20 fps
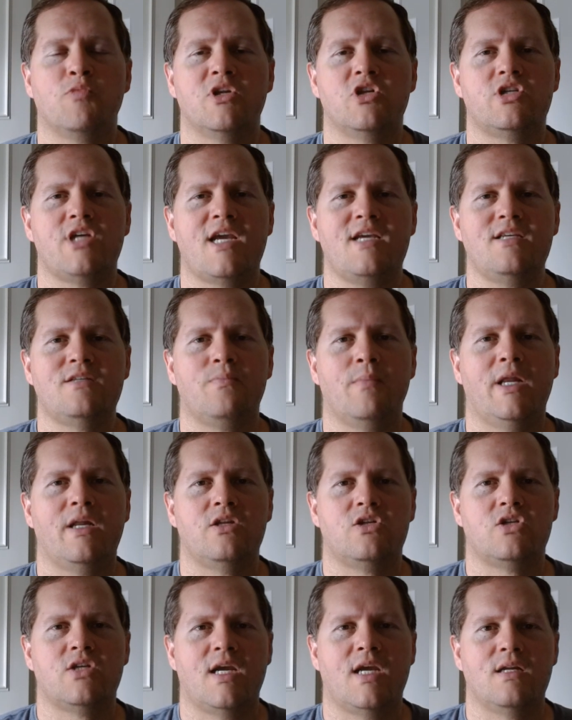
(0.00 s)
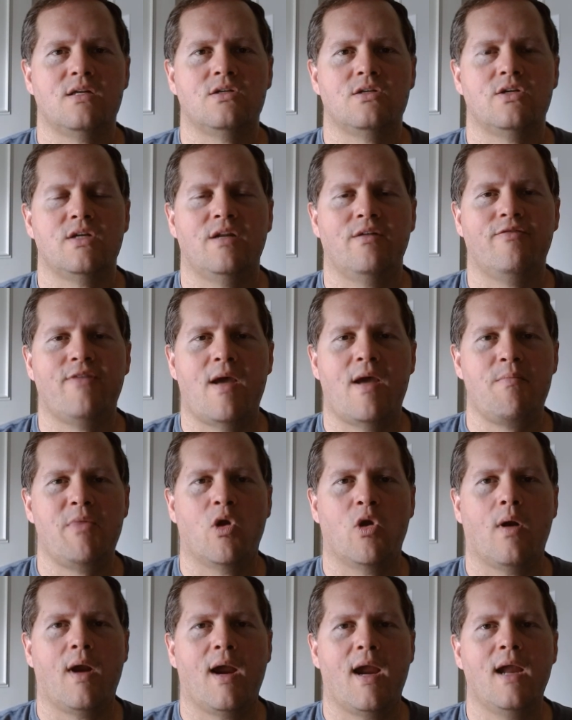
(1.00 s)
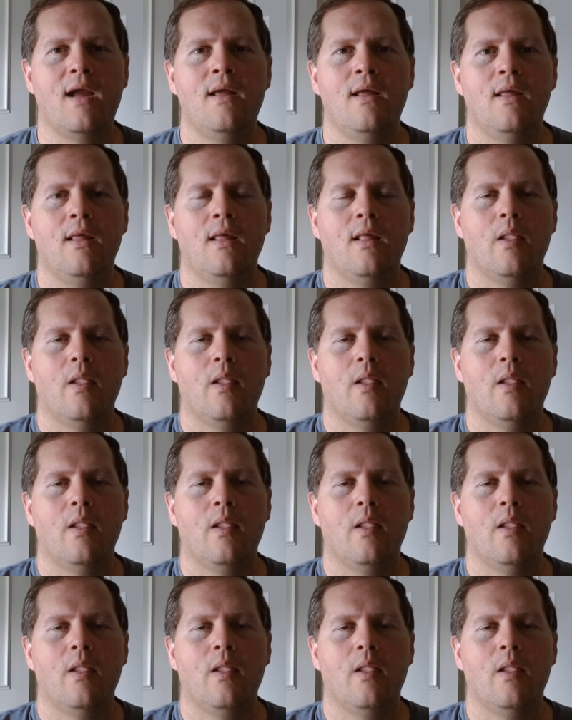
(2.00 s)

but Chase made a change in February